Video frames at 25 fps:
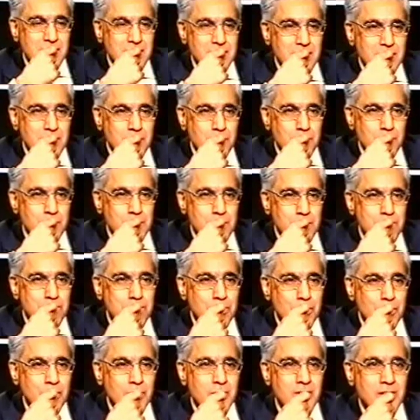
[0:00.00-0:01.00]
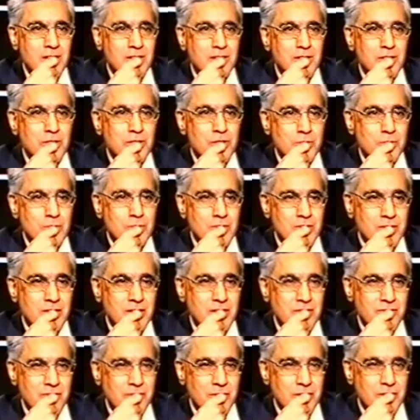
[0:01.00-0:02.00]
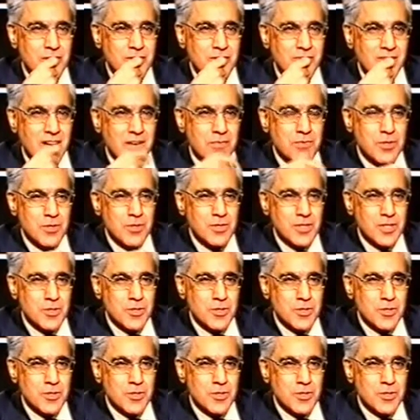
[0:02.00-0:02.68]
days, it was bowling that you were really fond of. I'm yeah.